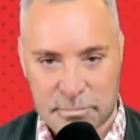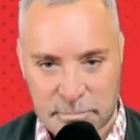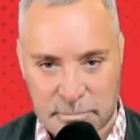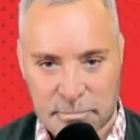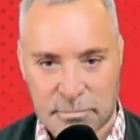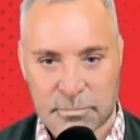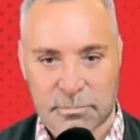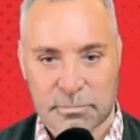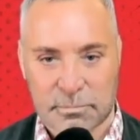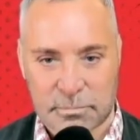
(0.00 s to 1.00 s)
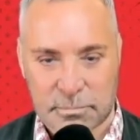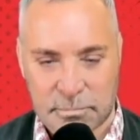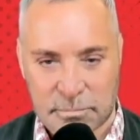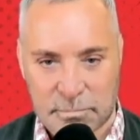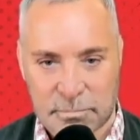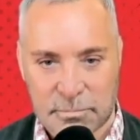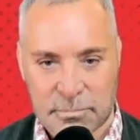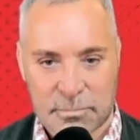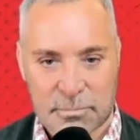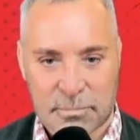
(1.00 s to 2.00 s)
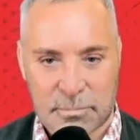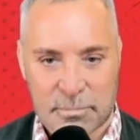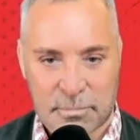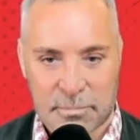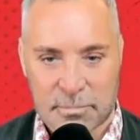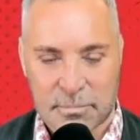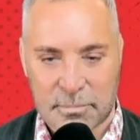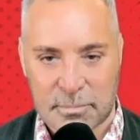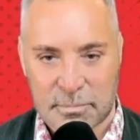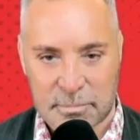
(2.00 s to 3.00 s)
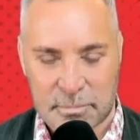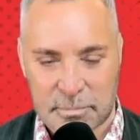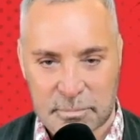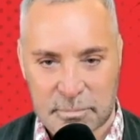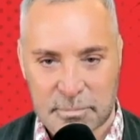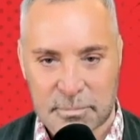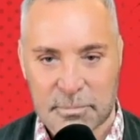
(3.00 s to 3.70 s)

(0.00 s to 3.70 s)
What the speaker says: (silent)